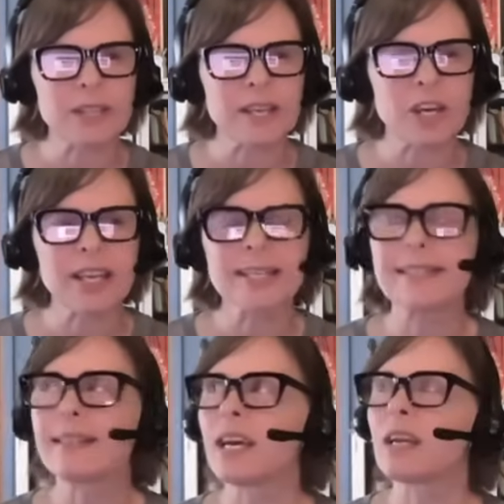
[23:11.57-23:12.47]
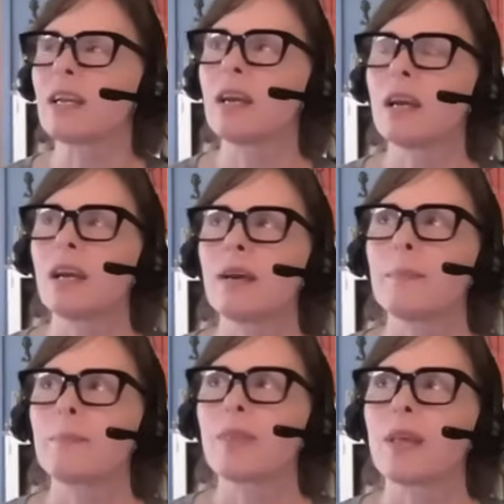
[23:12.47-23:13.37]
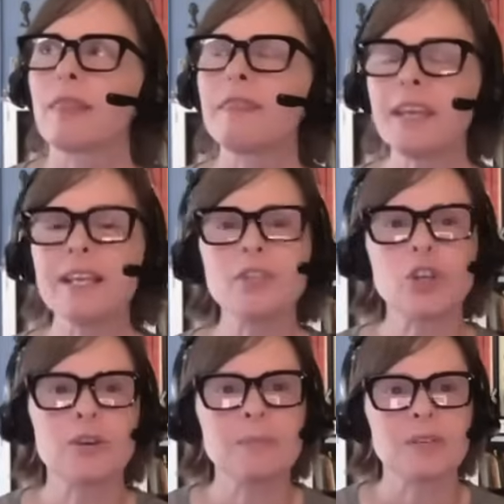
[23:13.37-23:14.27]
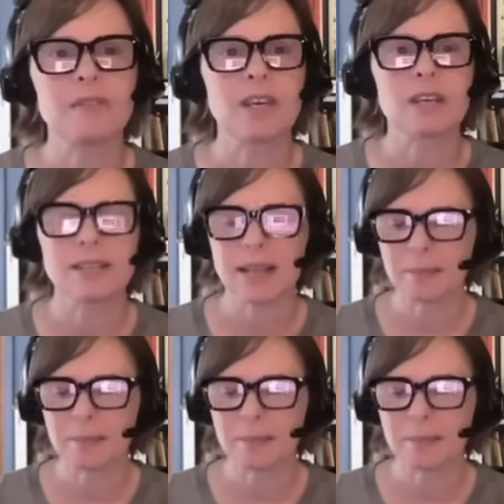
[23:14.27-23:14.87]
Derek, is that think in terms of this.